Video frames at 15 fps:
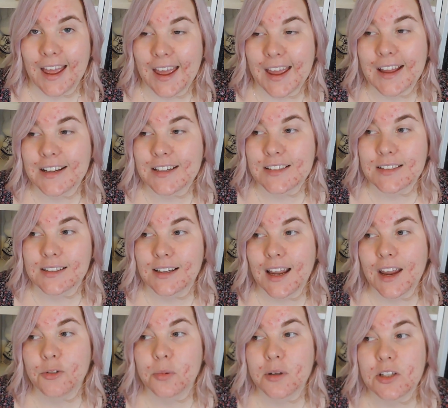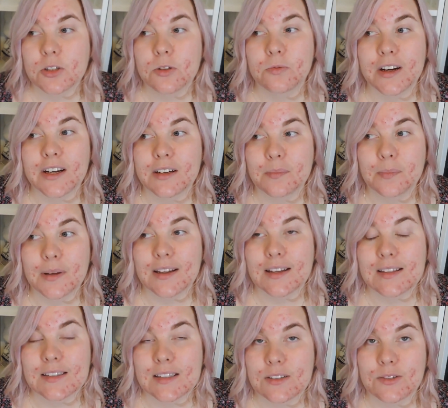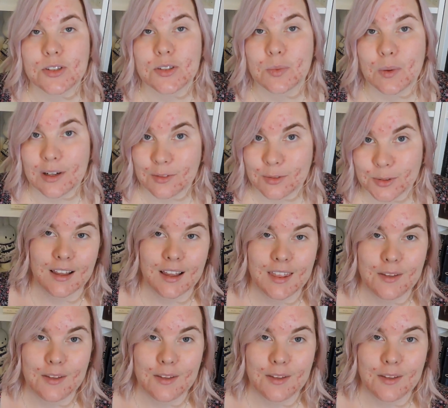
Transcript: and everybody should read it because just wonderful.